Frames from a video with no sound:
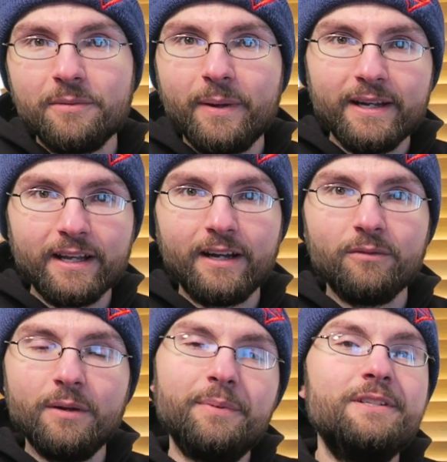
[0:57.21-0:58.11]
depending
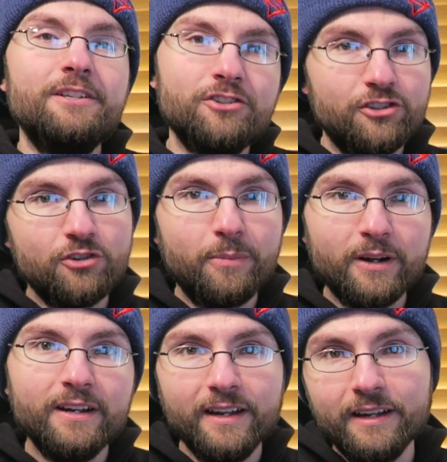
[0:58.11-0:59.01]
on what positions you
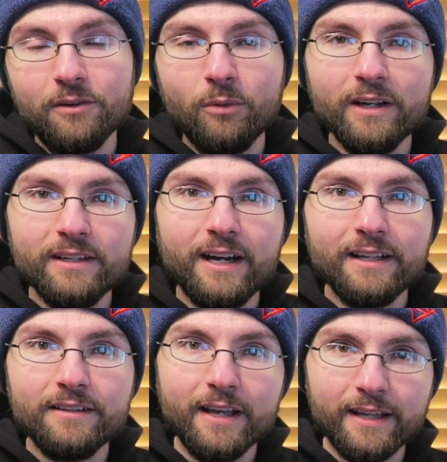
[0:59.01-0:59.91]
put it in and
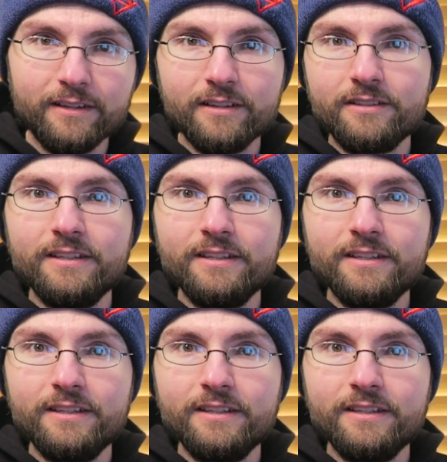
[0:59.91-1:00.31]
whatnot and, and